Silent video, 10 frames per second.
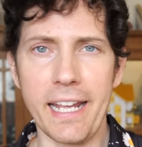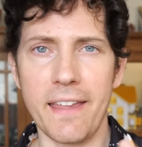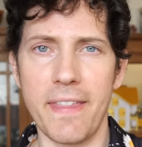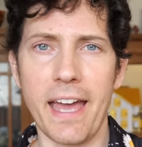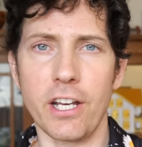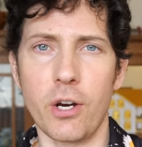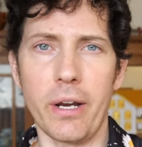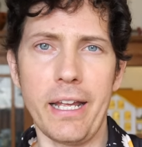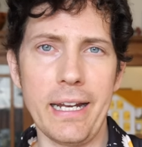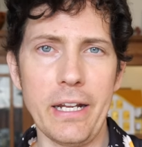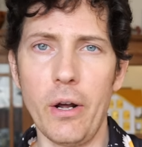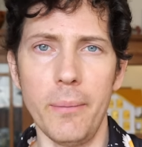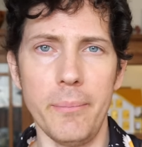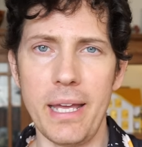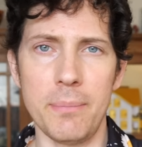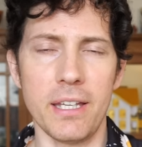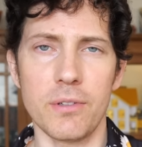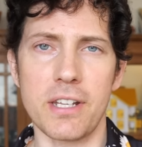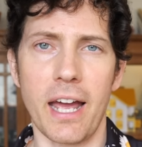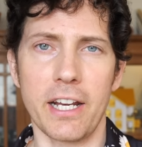to get that green. You know, maybe it
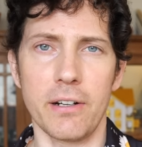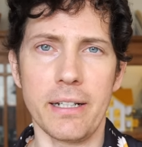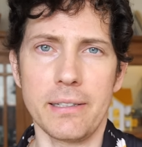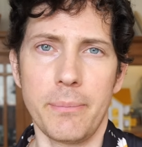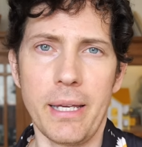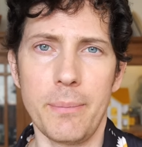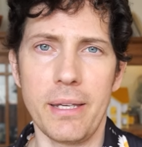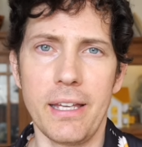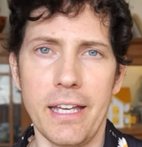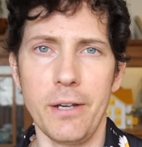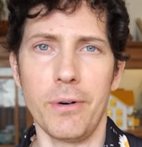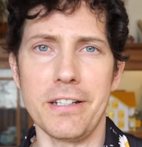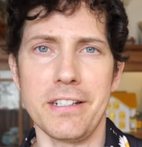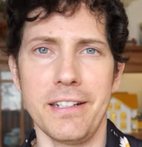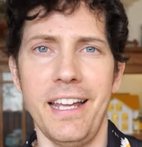was accurate, maybe it wasn't.